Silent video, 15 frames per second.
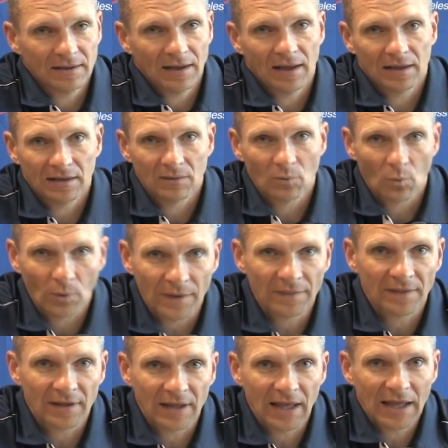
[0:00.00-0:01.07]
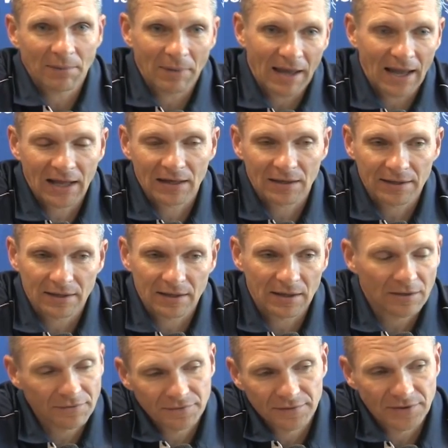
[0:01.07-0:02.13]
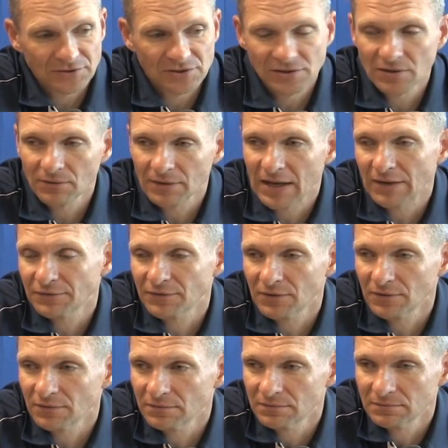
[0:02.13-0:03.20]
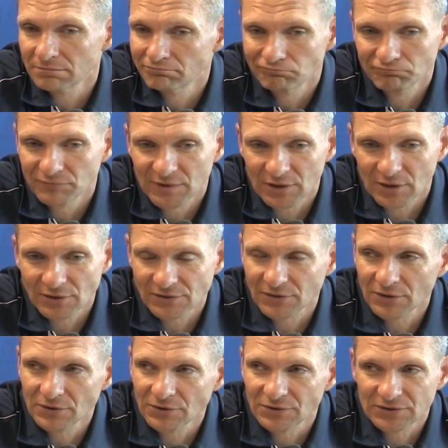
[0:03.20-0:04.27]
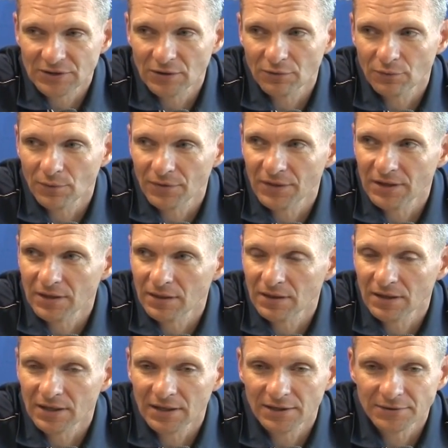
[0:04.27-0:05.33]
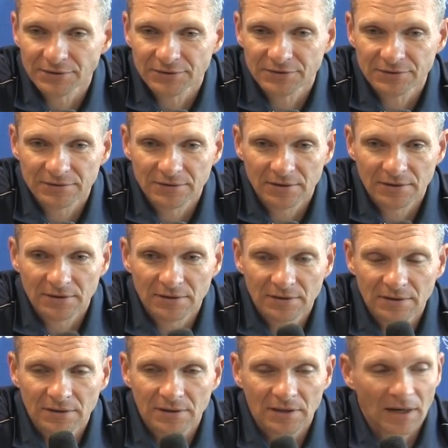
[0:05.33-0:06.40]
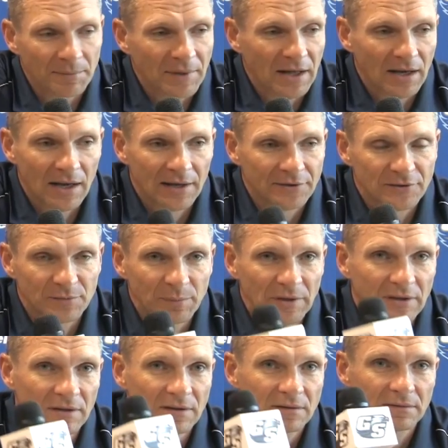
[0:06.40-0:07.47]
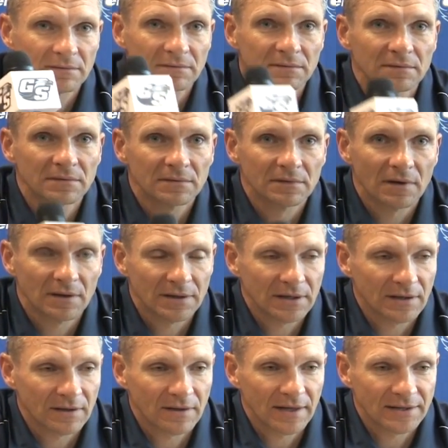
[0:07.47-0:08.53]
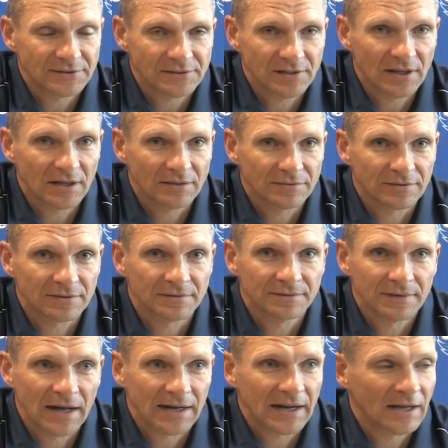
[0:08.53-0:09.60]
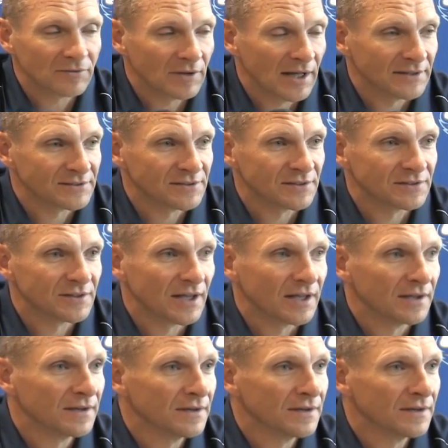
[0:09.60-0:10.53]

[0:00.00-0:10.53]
and win the game handily enough that you don't have to to concern yourself with anything else. And I'm not allowed to speak on on any of that stuff, or I'd have lots to say.